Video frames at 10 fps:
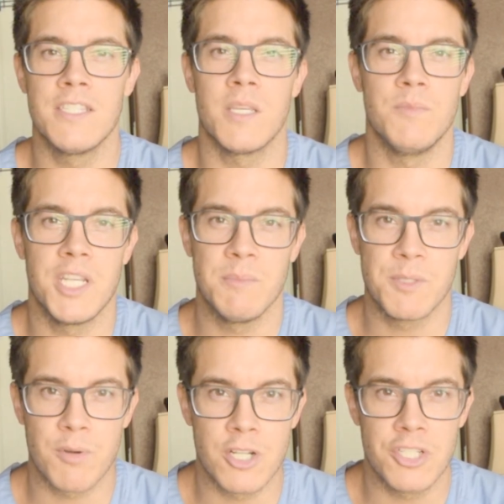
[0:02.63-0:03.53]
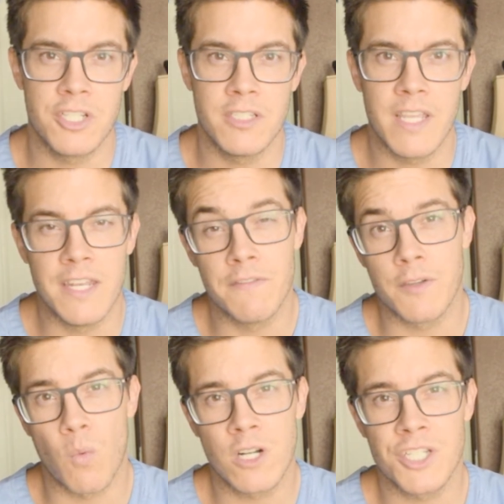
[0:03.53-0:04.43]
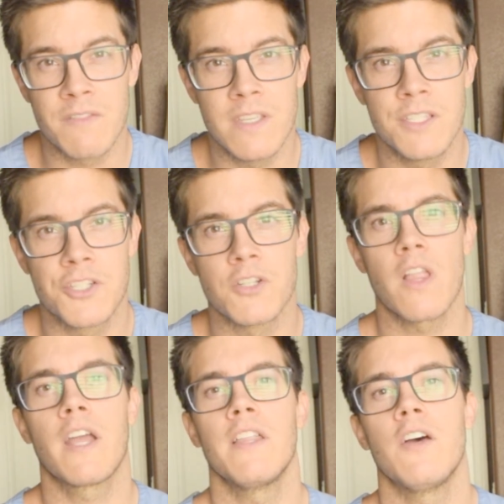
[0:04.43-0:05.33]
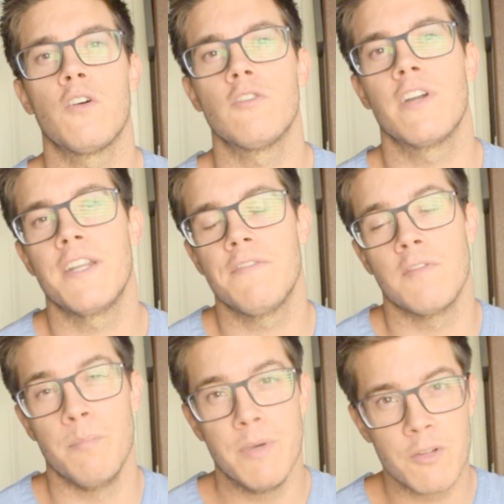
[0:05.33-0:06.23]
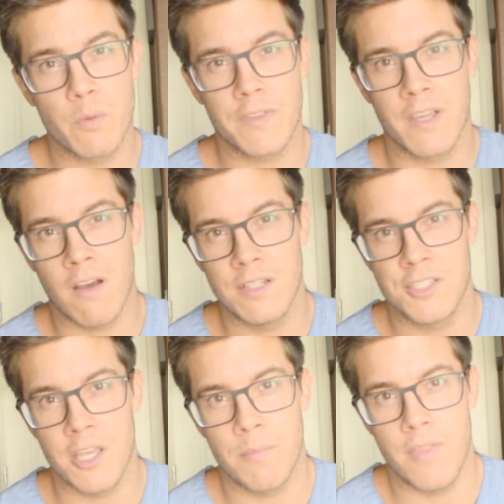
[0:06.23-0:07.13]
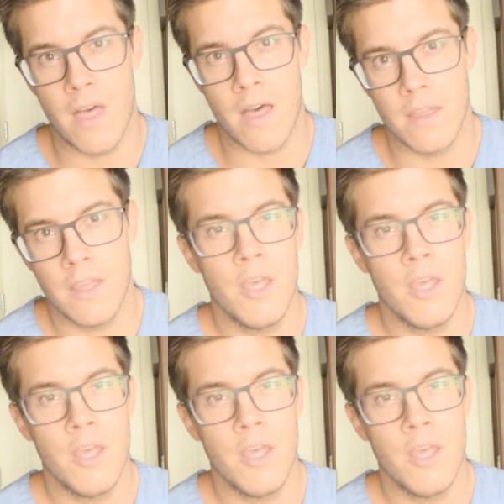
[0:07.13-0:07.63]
I'm James Spurgeon, and if you're watching this, you're likely already familiar with the concept that